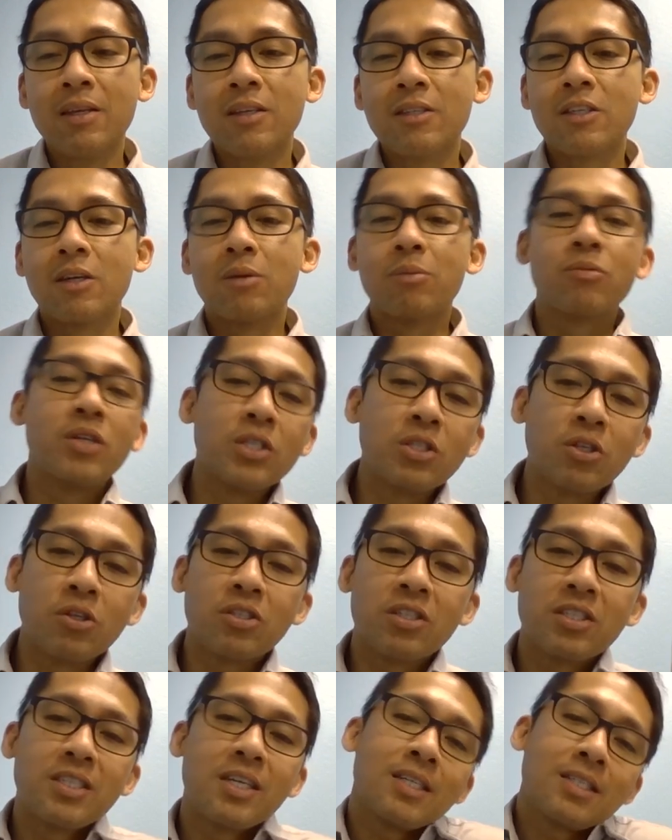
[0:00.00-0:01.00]
Some
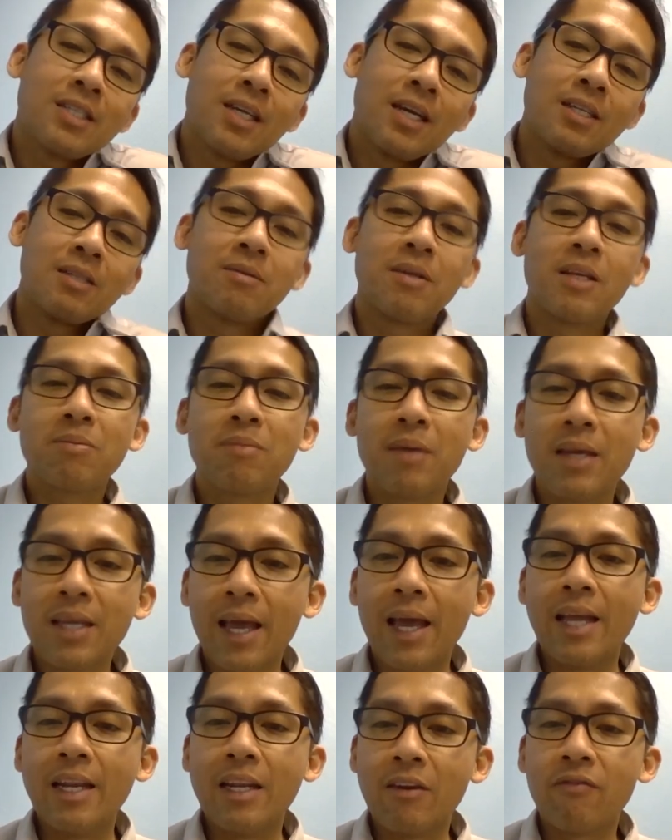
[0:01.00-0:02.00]
research suggests that it may
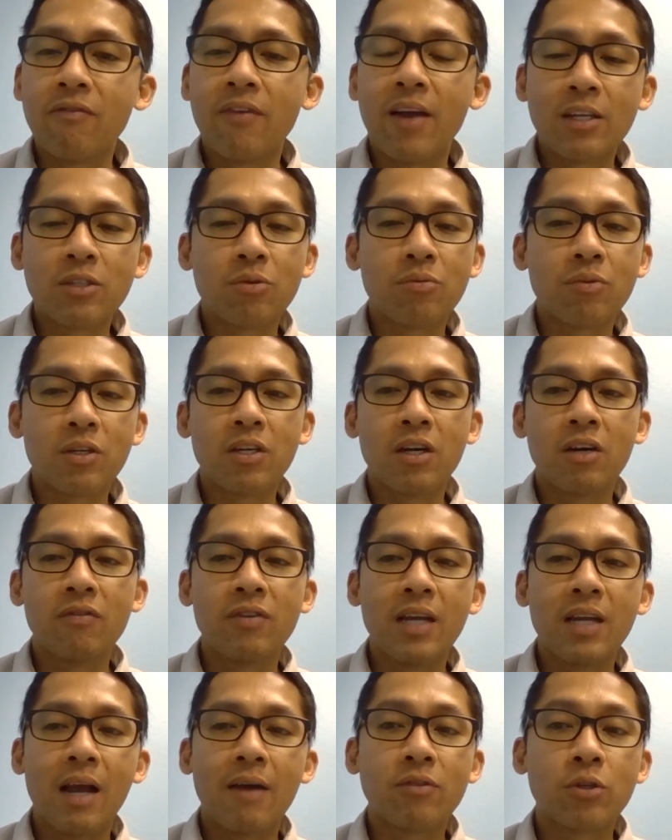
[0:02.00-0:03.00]
aid in faster
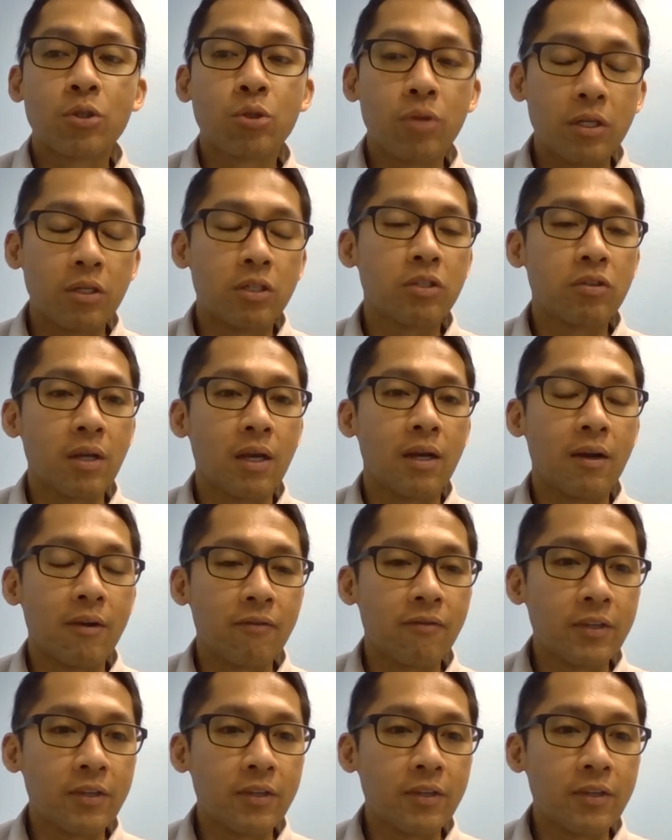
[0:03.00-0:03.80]
recovery after strenuous uh,